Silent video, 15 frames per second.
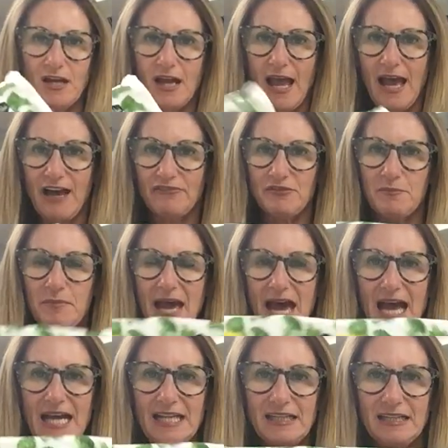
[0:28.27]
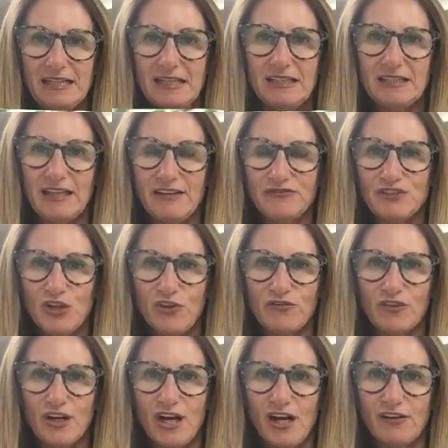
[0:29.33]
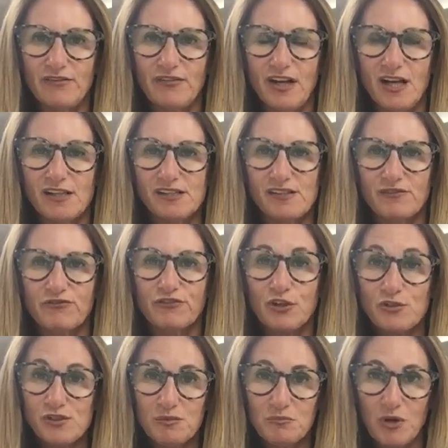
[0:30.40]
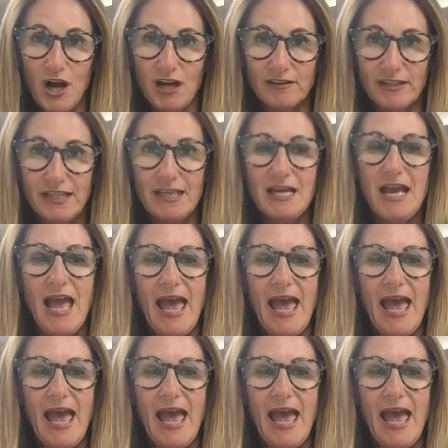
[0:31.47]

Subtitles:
half a bag left over of some frozen broccoli.